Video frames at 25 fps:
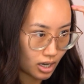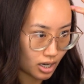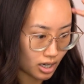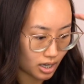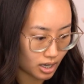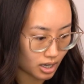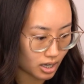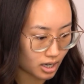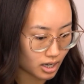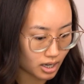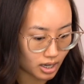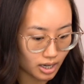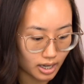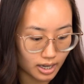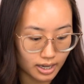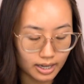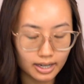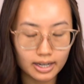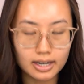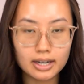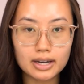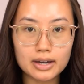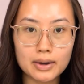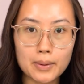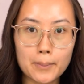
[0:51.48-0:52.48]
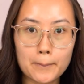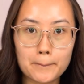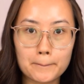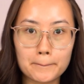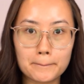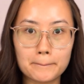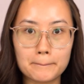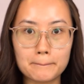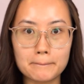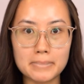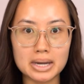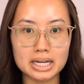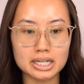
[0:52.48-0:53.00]
High
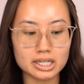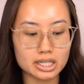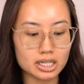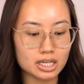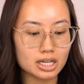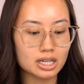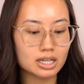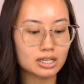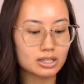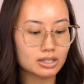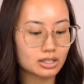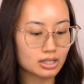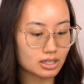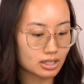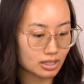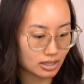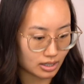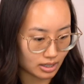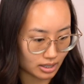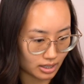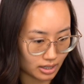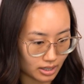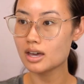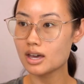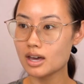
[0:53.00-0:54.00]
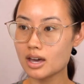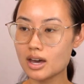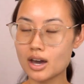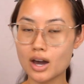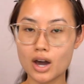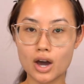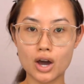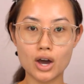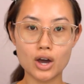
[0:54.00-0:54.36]
maintenance.